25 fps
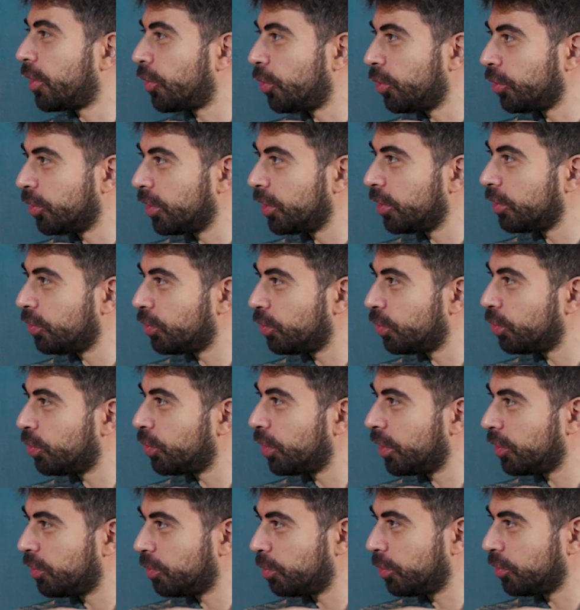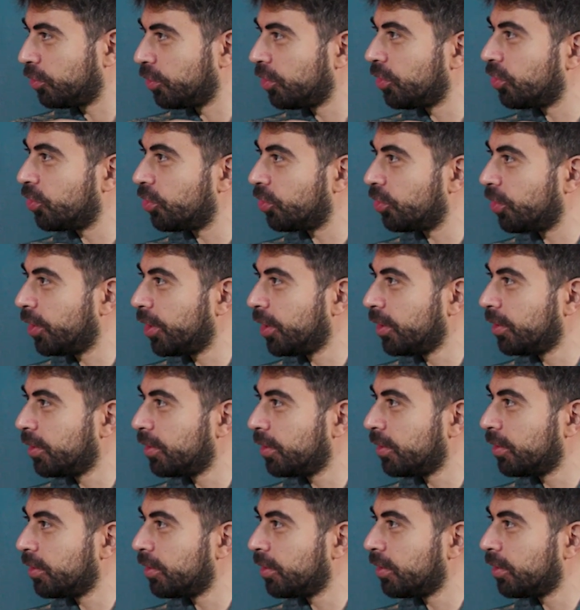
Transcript: according to its position, right?